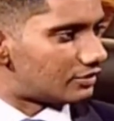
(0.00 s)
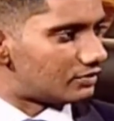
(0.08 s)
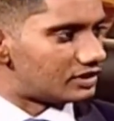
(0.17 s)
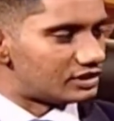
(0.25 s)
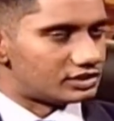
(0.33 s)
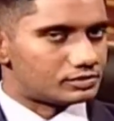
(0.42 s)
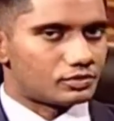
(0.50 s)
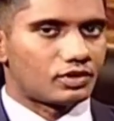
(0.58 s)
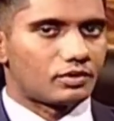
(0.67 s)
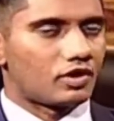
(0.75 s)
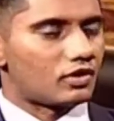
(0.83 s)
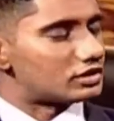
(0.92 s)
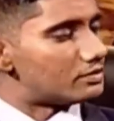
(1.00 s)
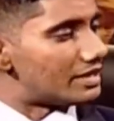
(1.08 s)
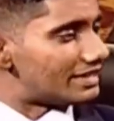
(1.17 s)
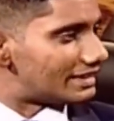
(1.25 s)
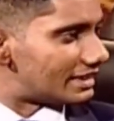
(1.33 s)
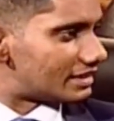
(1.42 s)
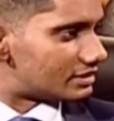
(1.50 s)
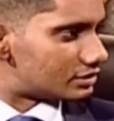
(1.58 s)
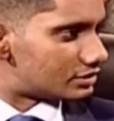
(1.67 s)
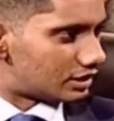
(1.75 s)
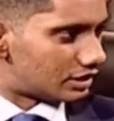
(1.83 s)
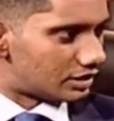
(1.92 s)
we spoke about many
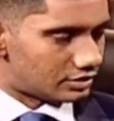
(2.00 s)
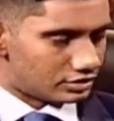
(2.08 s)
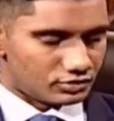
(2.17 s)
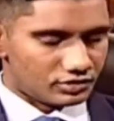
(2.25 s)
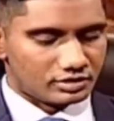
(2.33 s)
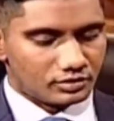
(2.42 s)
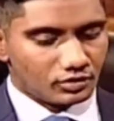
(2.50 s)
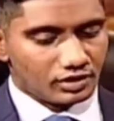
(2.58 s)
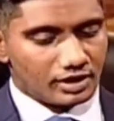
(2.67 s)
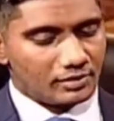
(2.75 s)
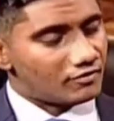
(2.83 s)
things uh, during the program.